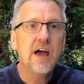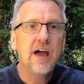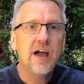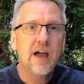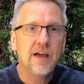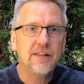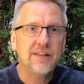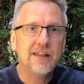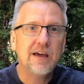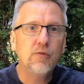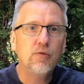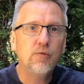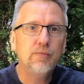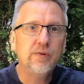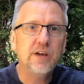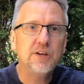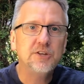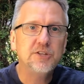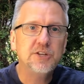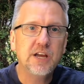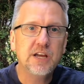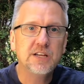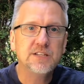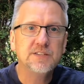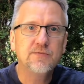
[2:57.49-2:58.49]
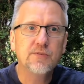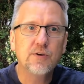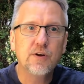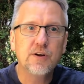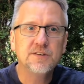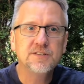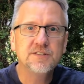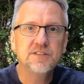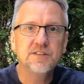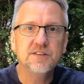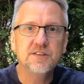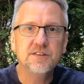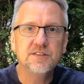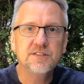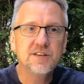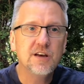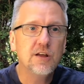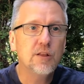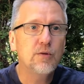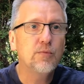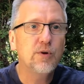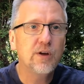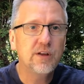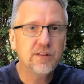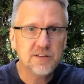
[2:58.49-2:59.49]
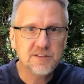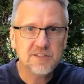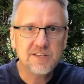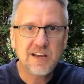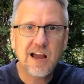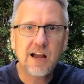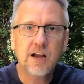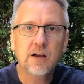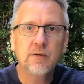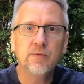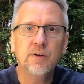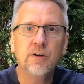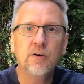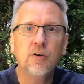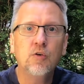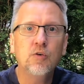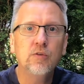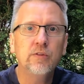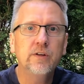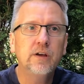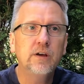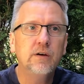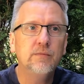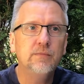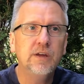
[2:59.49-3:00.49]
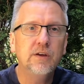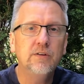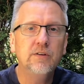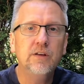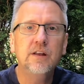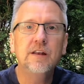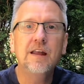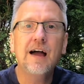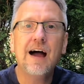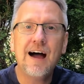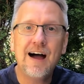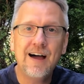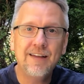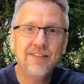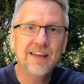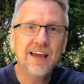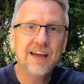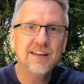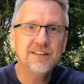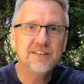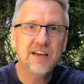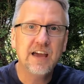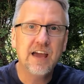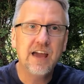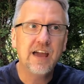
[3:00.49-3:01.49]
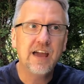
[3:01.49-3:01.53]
And that will be a chance for us to celebrate the sacrament of Holy Communion on that day